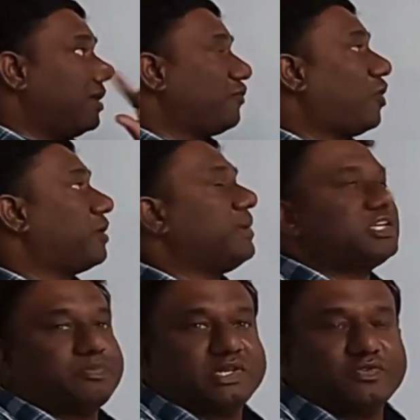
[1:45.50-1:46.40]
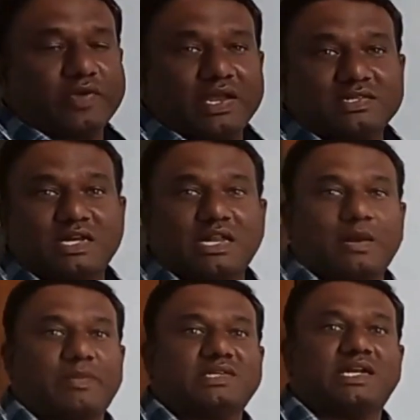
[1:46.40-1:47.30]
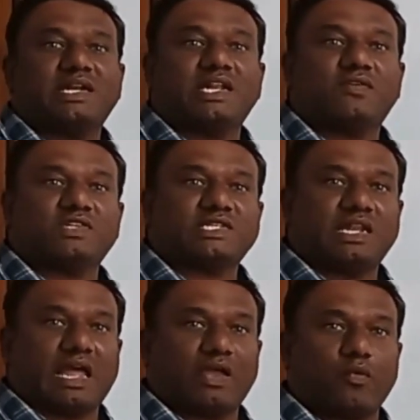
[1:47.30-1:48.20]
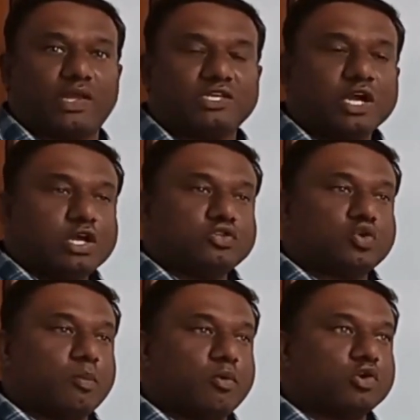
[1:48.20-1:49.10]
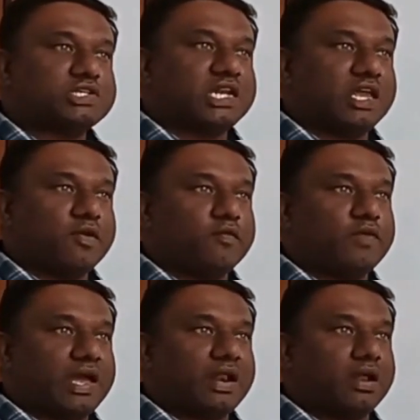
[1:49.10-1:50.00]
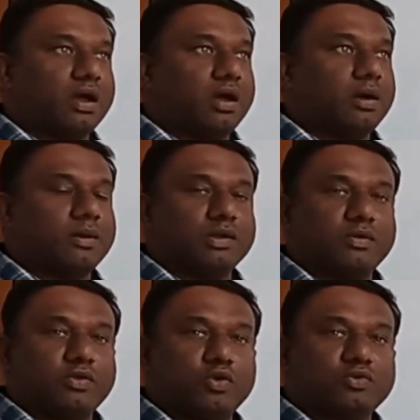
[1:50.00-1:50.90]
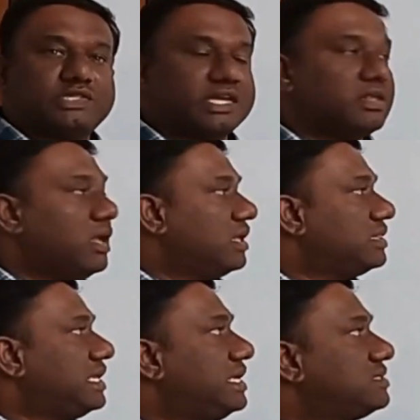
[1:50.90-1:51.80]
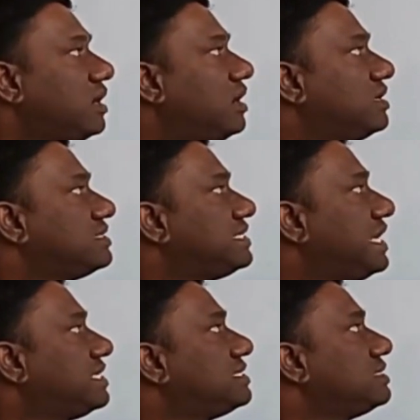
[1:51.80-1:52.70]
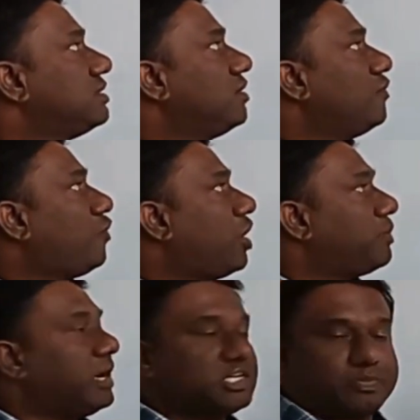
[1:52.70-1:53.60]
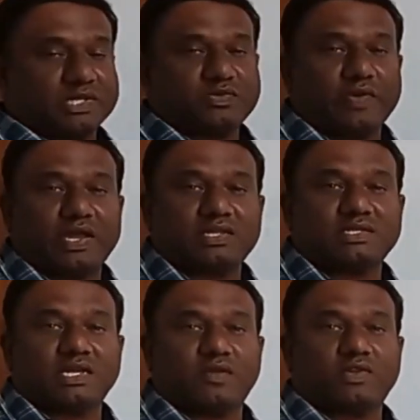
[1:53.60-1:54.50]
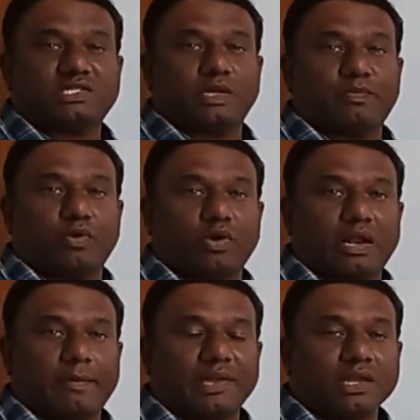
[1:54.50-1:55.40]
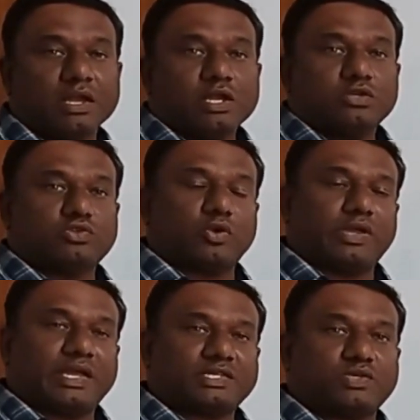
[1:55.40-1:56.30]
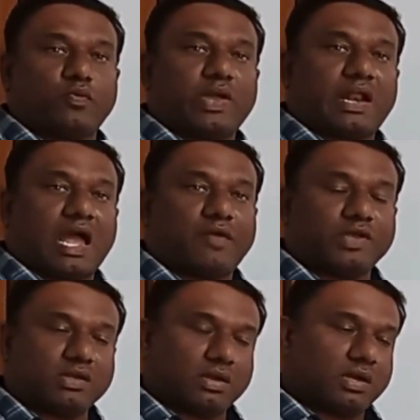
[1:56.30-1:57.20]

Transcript: format specifiers that are present in our C language. So mostly we are using these six format specifiers in our C programming. So yes, we are having